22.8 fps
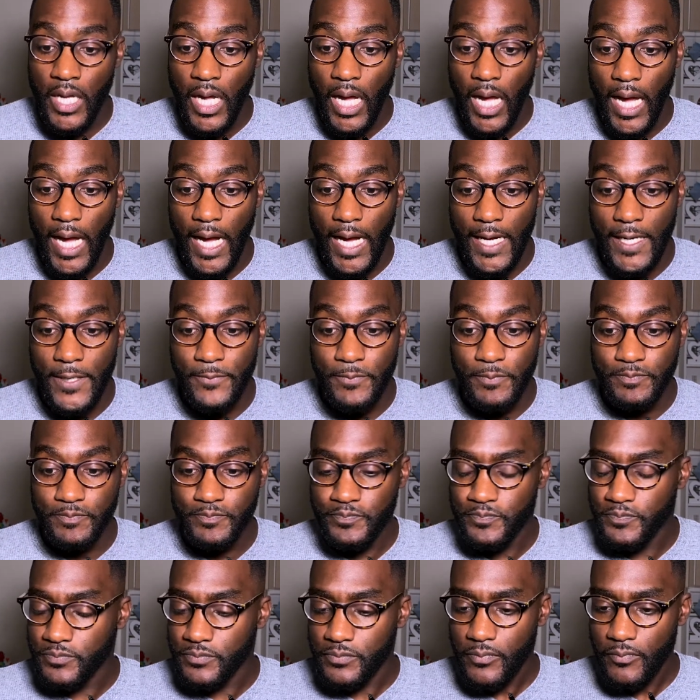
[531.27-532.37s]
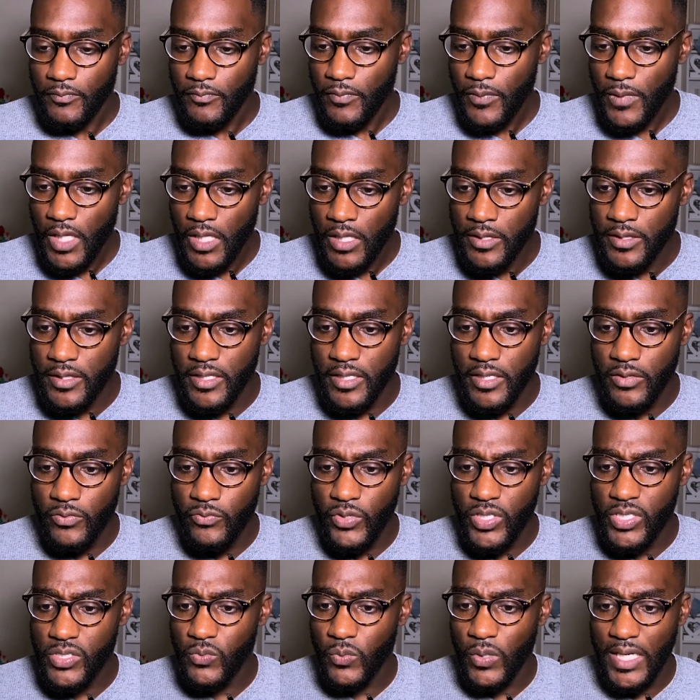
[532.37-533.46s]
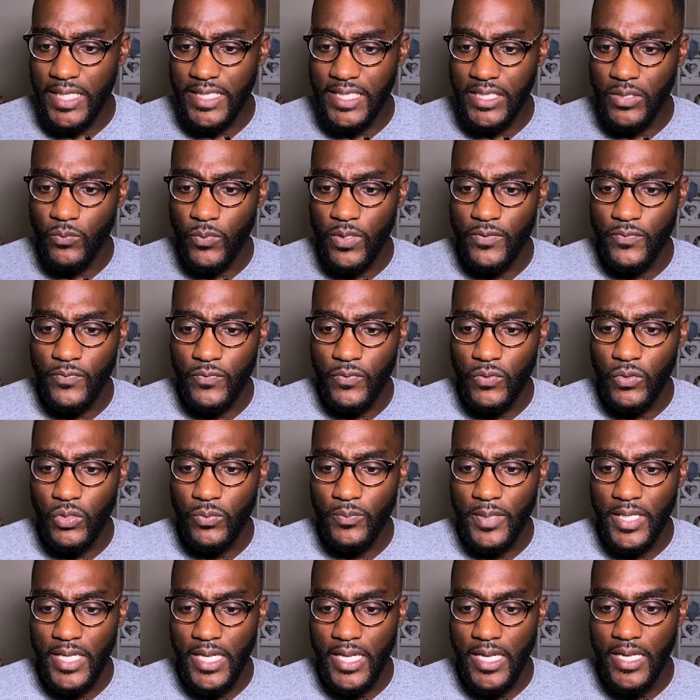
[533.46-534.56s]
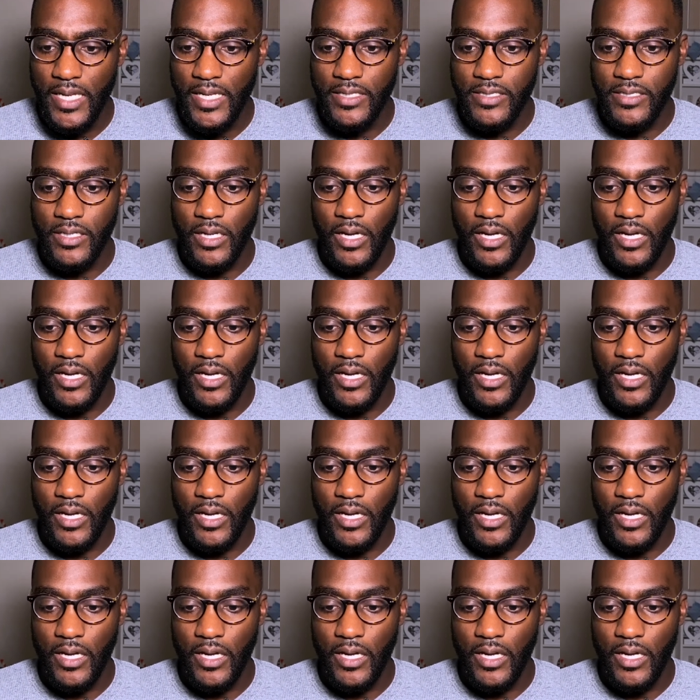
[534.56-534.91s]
The reason why it didn't win for me is,